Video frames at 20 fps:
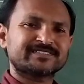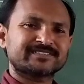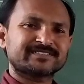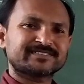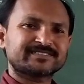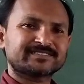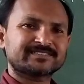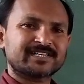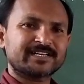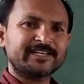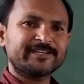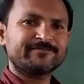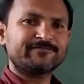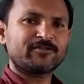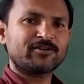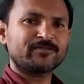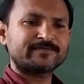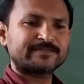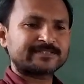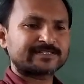type
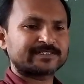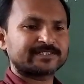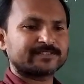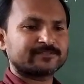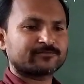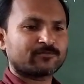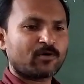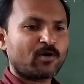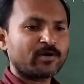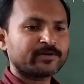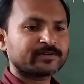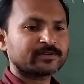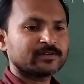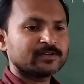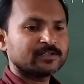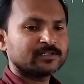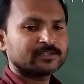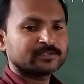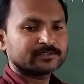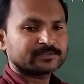of study. What?
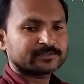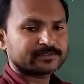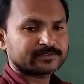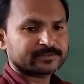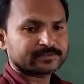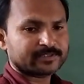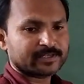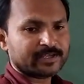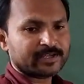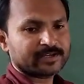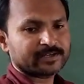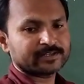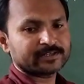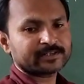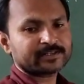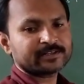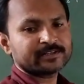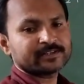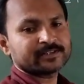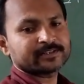
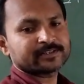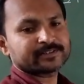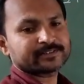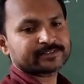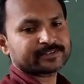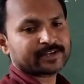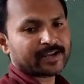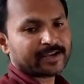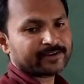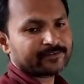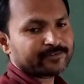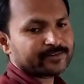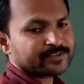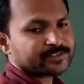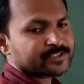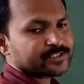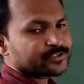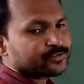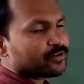Their diversity of